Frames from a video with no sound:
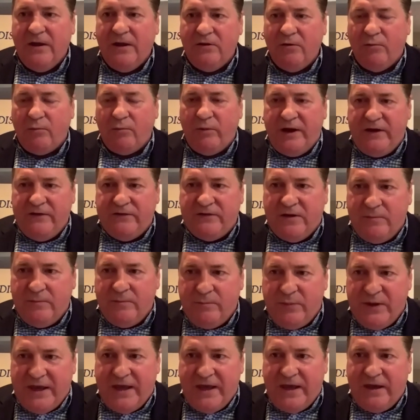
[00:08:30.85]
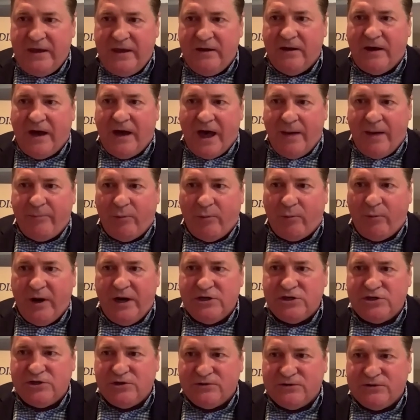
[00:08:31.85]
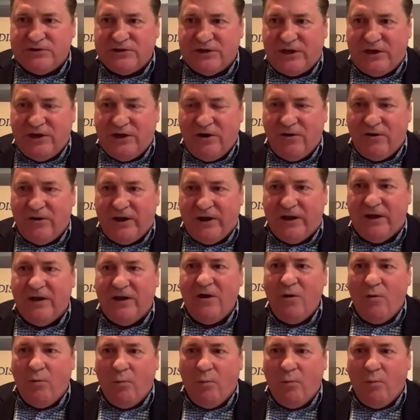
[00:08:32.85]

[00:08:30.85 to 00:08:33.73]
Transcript: The reason being operational security.